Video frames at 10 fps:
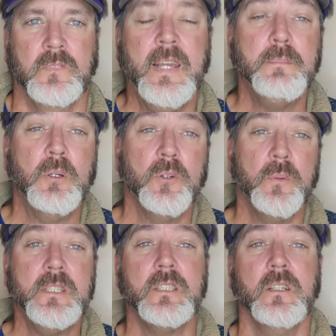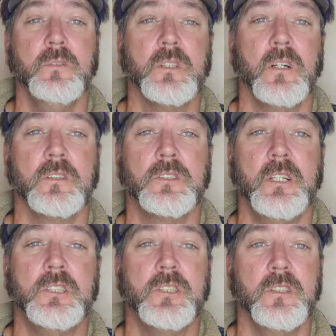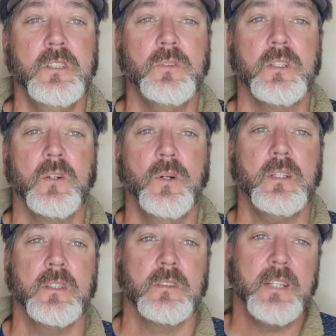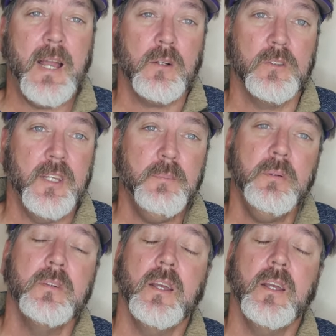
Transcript: Hey, Bill DeWeese here with Long Strange Journey with a quick little tackle tip.